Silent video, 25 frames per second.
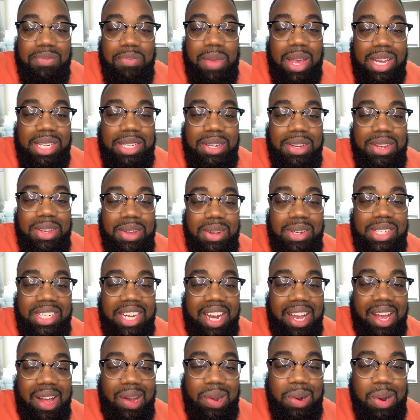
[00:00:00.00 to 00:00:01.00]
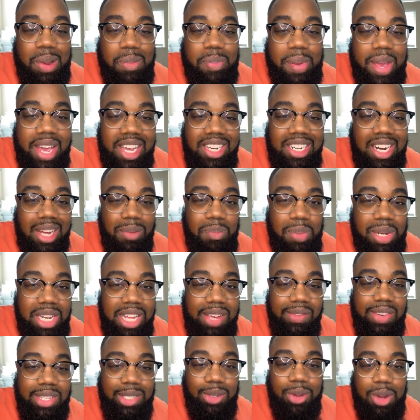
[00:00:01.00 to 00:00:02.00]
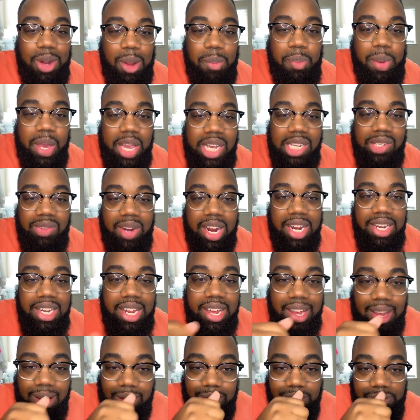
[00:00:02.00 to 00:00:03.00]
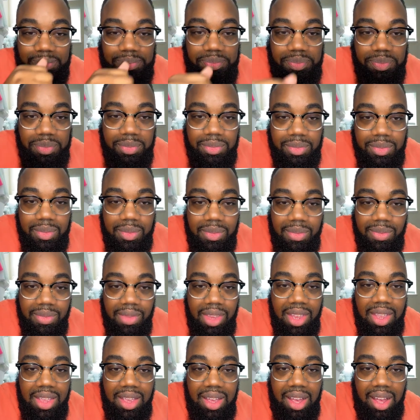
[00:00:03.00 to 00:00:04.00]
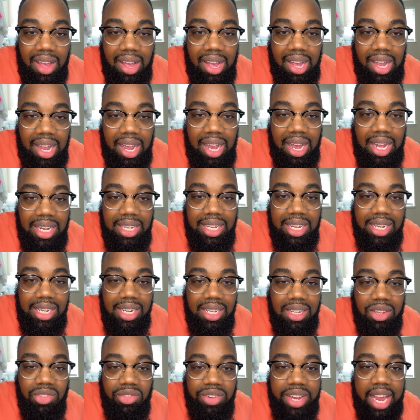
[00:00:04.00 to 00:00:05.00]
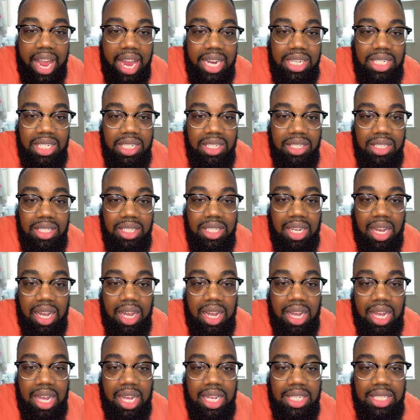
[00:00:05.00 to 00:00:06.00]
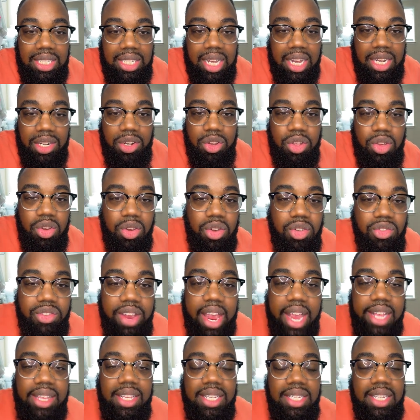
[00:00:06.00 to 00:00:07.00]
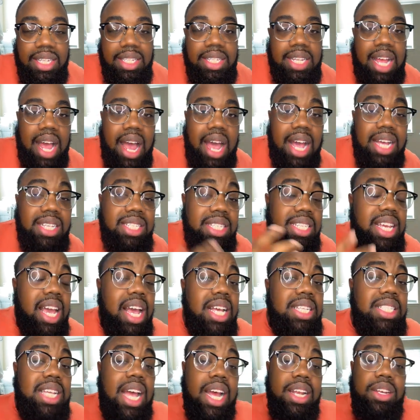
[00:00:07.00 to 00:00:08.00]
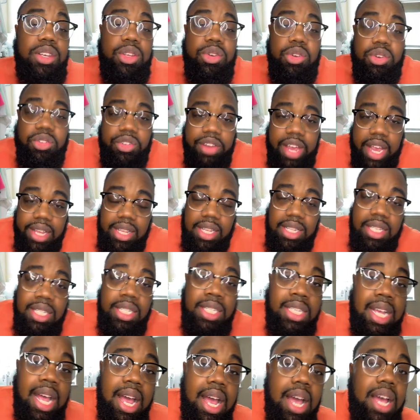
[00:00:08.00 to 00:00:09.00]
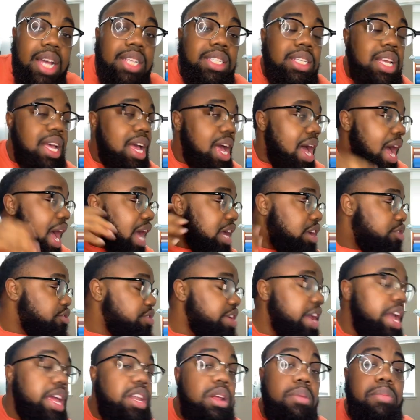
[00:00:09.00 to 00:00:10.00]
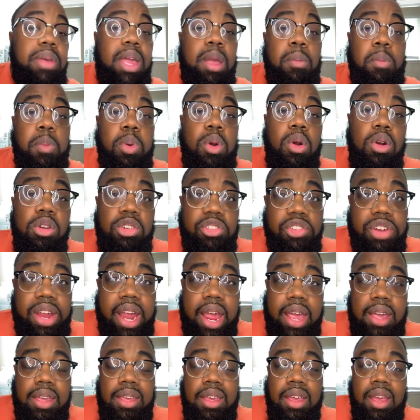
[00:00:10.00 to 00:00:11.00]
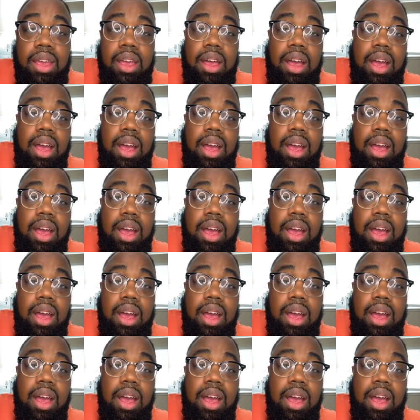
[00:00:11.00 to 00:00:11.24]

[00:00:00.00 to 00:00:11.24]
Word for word: make sure you check out her page. I believe it's on her page right now. Linda Creations said, do you create the designs? Yes, I do create the designs. I create them in Procreate.